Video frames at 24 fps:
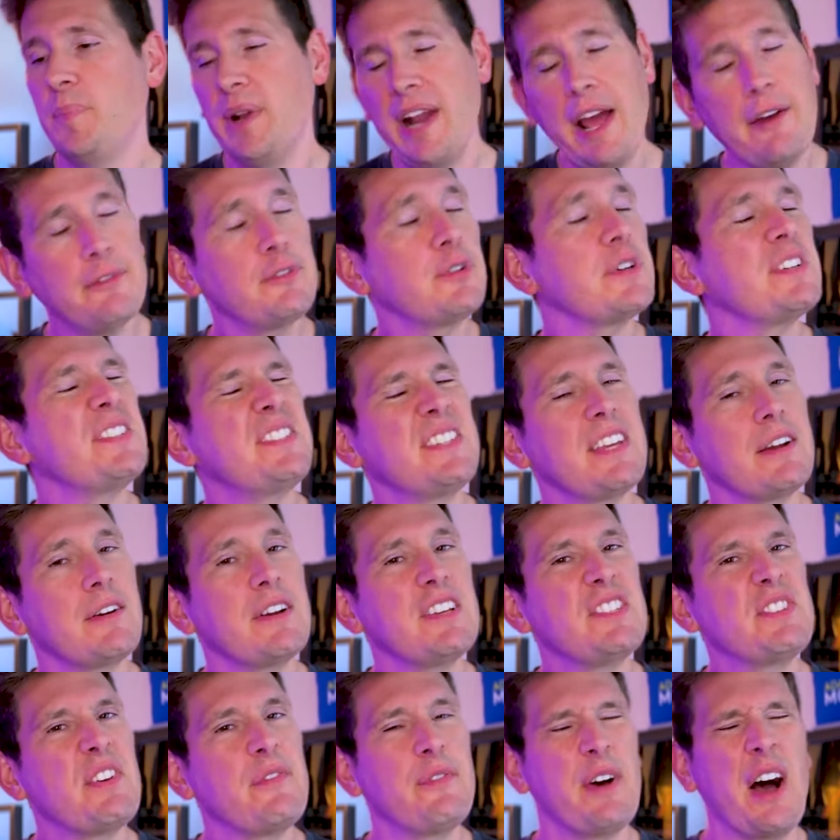But after a
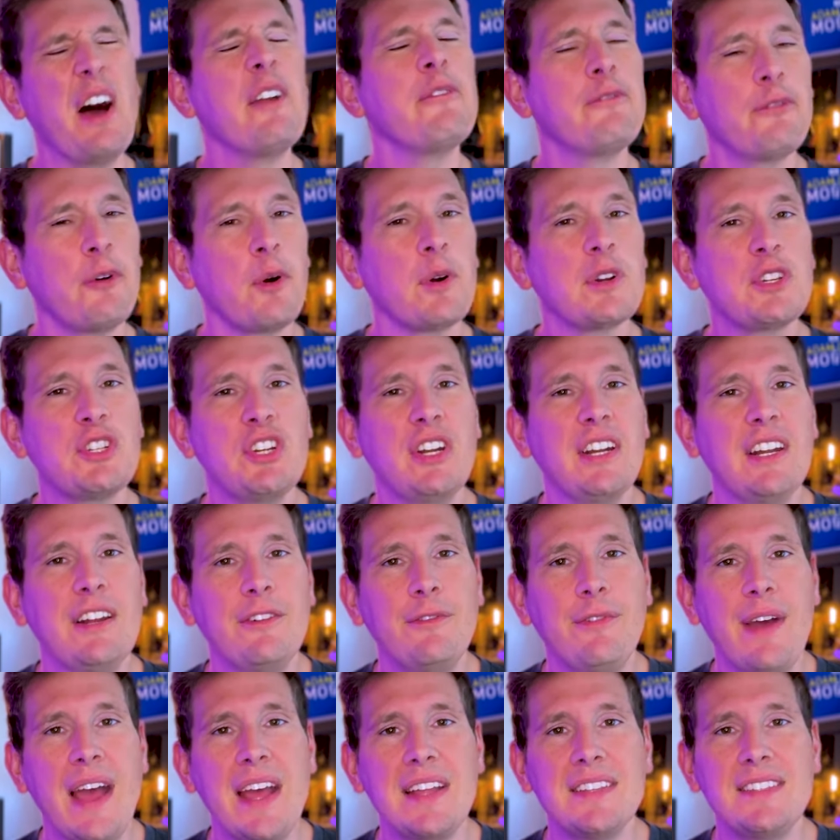series of unfortunate
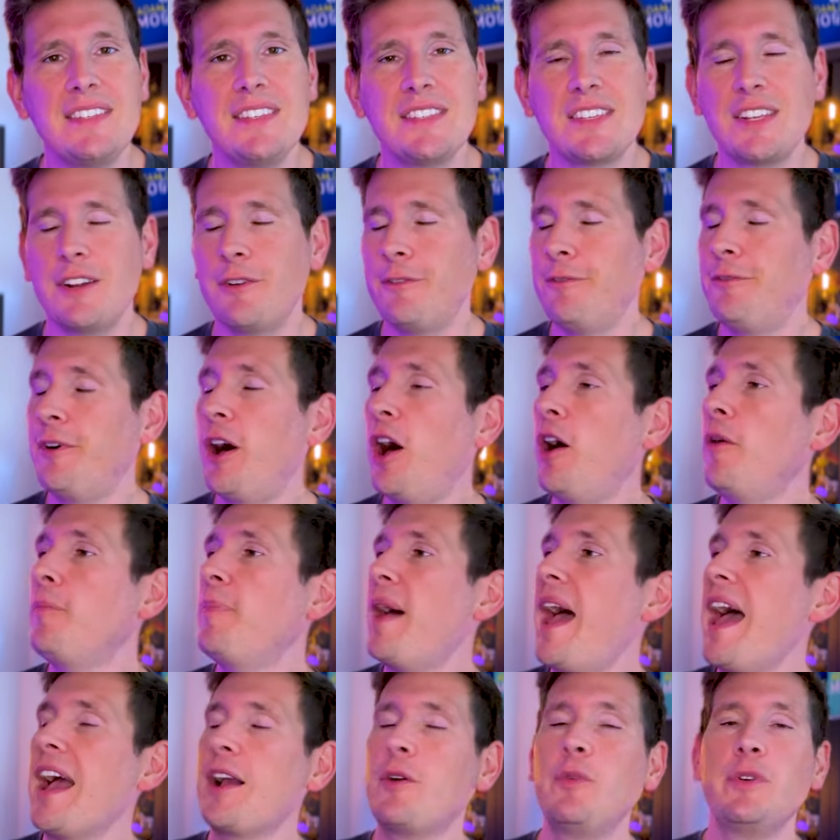events, he's gonna fall
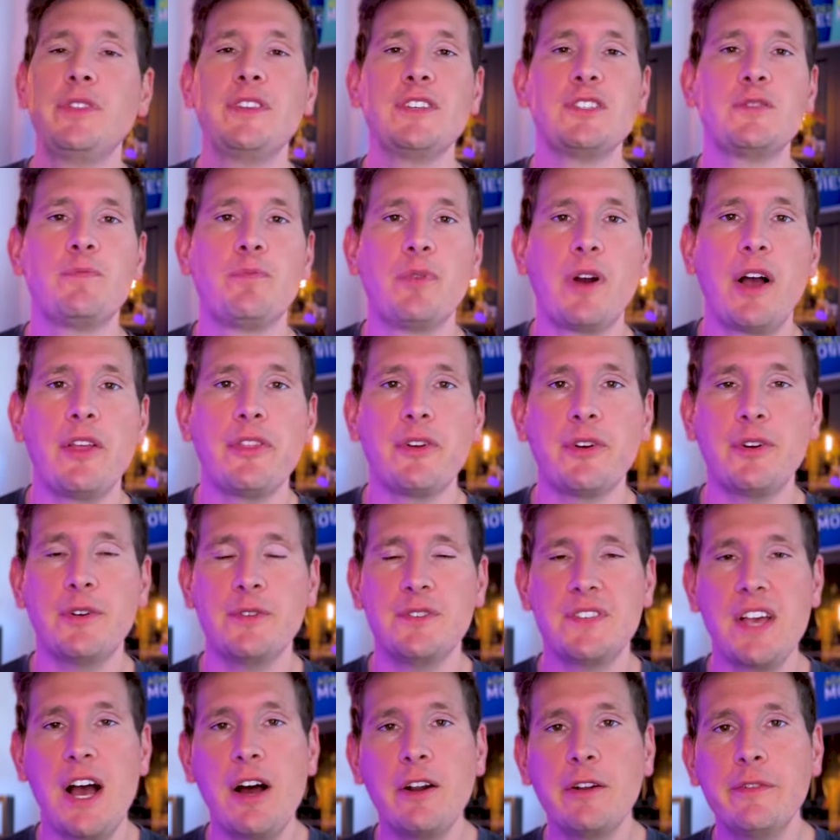back with his brother who's
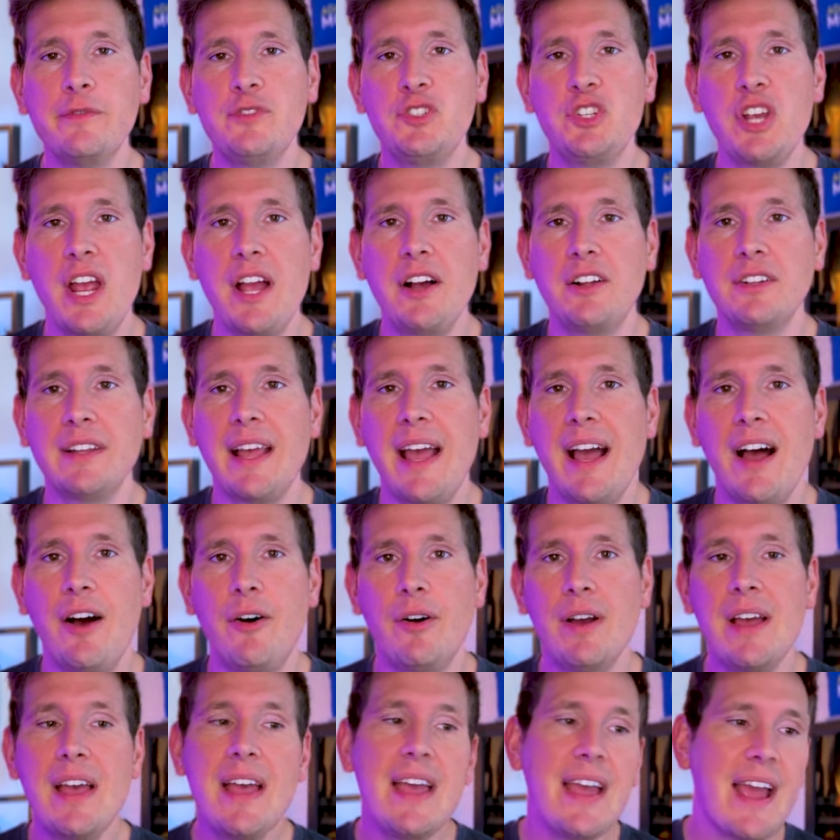out of jail now,
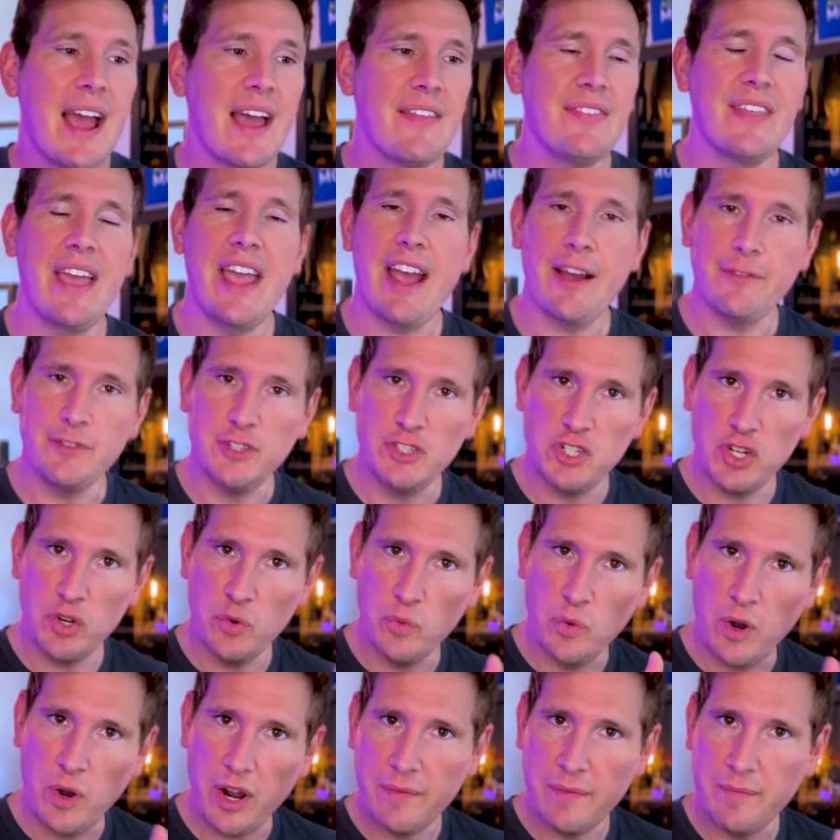and they have to do
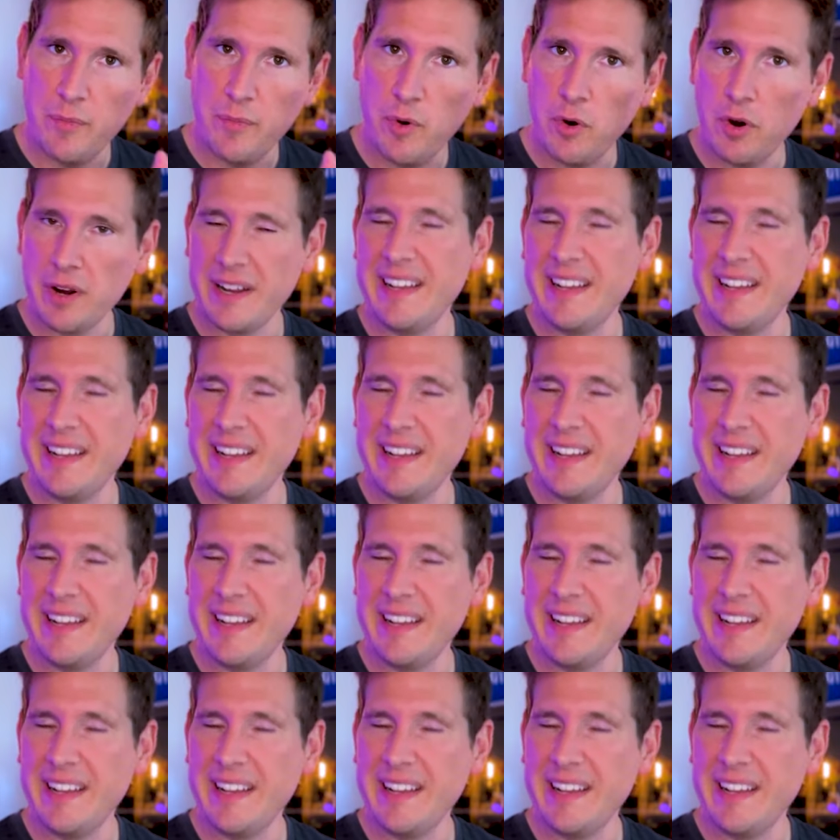one more